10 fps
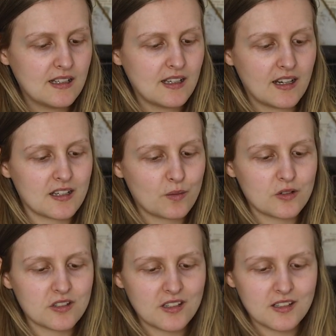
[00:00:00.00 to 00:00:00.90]
I guess we're
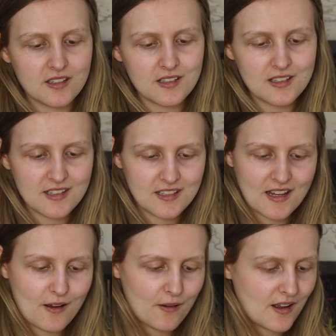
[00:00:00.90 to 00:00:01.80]
just gonna sit
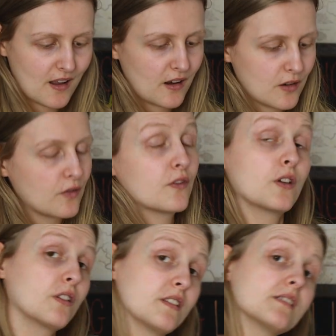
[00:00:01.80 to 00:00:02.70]
down and
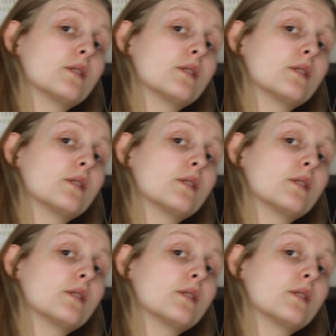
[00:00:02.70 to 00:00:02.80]
figure this